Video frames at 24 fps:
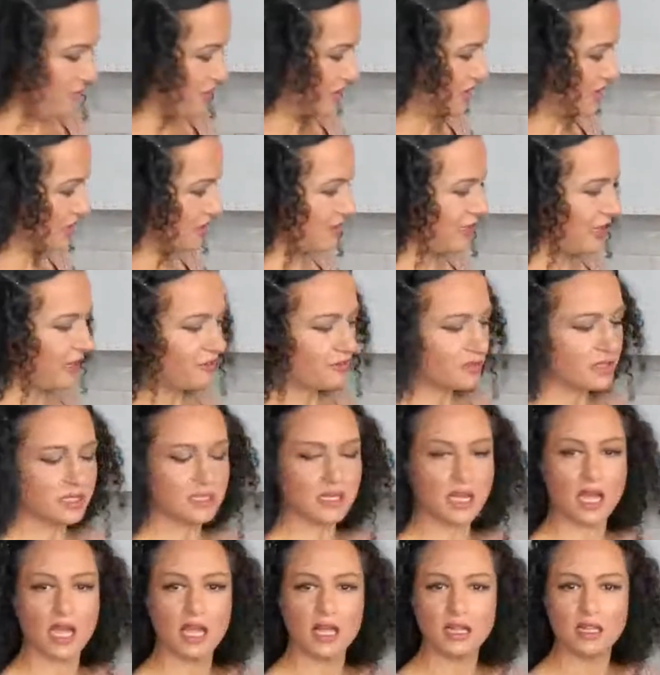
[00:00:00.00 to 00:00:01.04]
Vegan
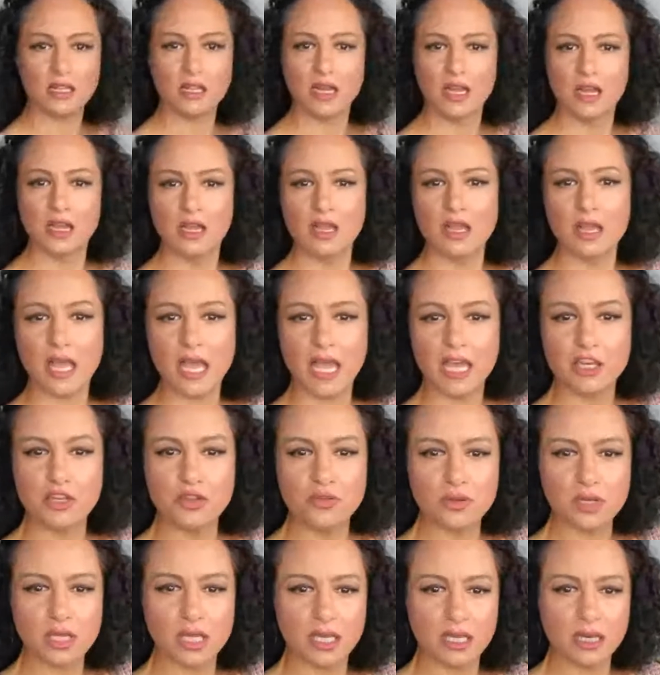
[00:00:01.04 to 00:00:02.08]
Lifestyle. And
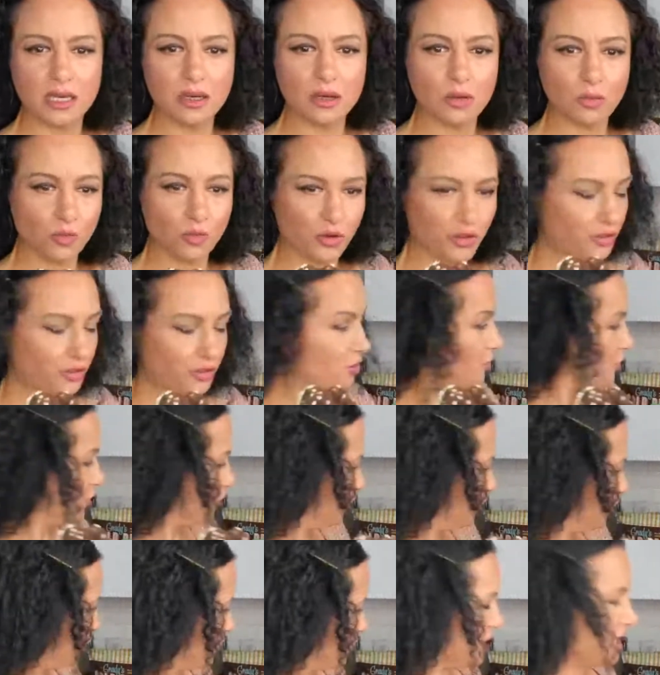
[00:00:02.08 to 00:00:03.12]
you can, with your
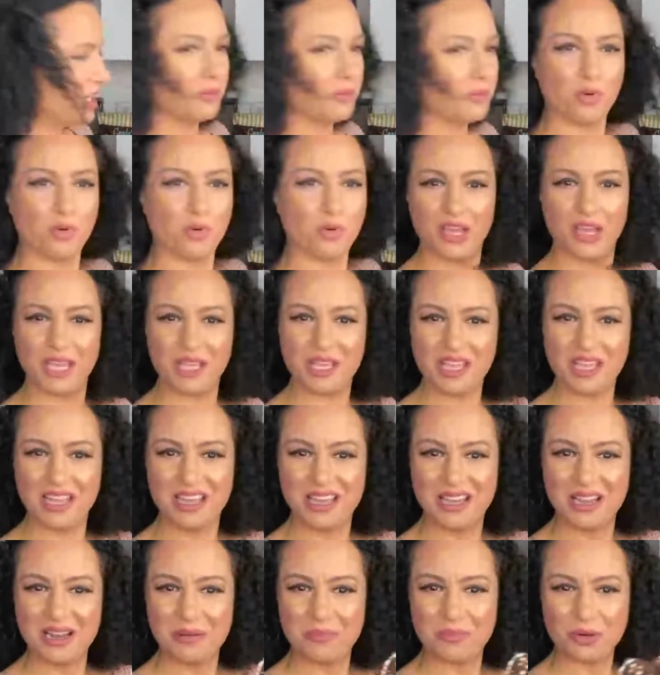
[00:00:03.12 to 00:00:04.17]
Green Boy
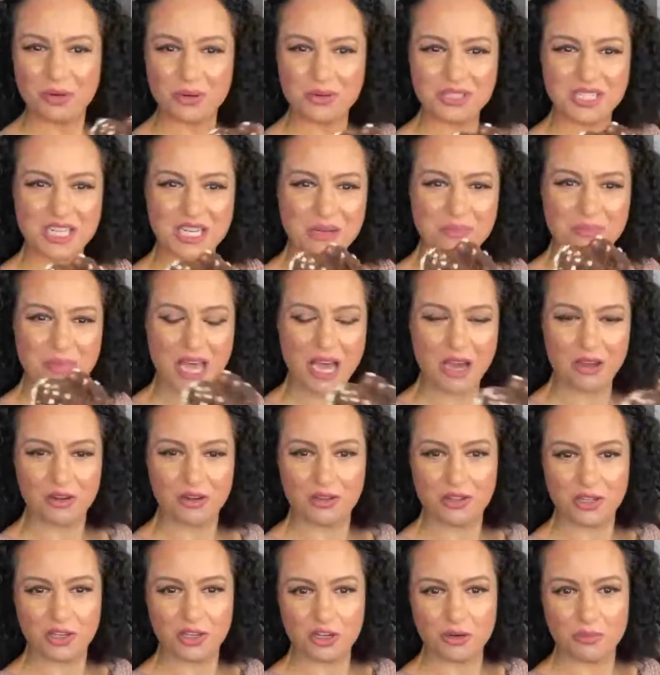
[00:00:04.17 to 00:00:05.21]
protein
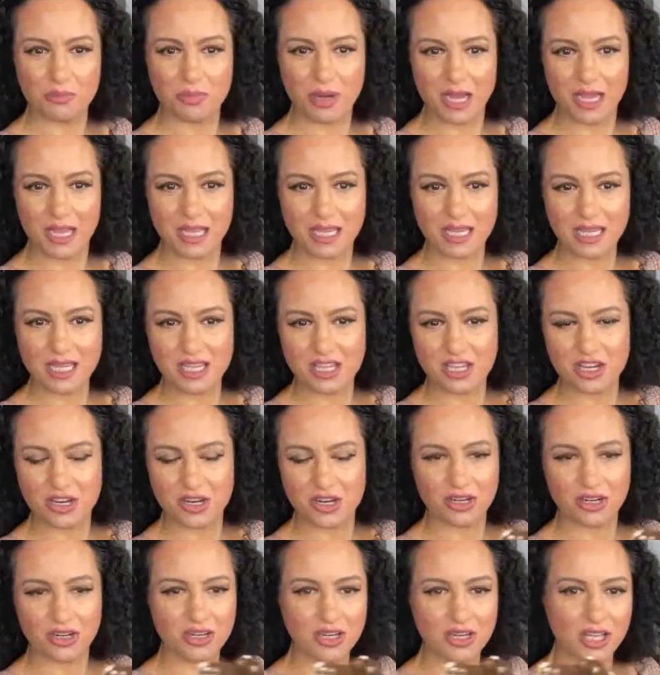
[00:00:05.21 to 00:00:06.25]
powder that you're buying
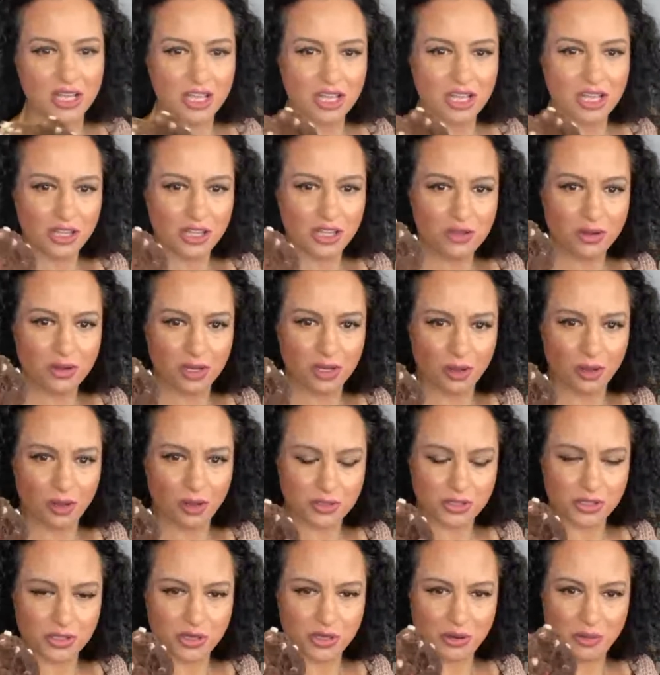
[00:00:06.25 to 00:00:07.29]
here, you can
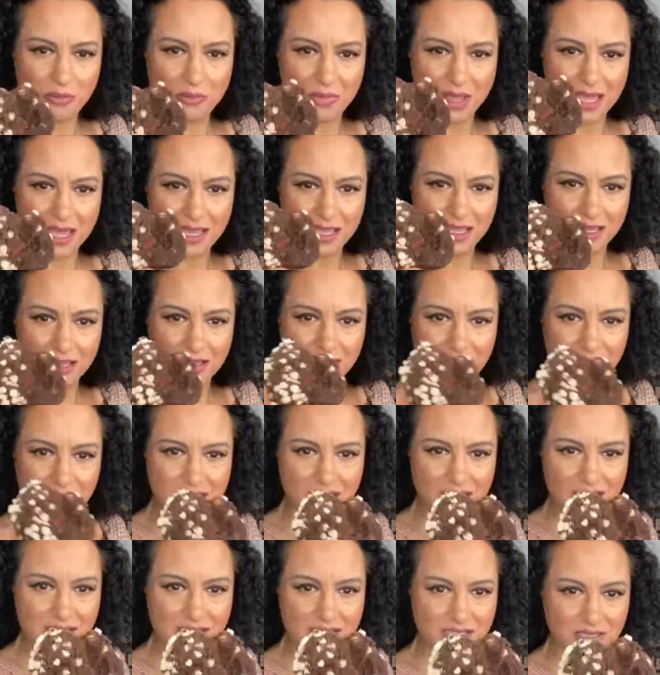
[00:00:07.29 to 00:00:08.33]
also make
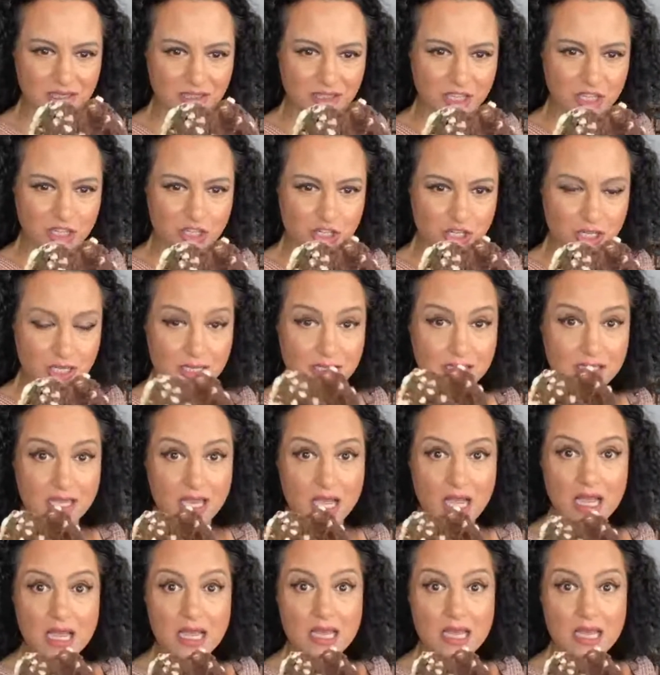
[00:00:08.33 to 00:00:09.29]
these delicious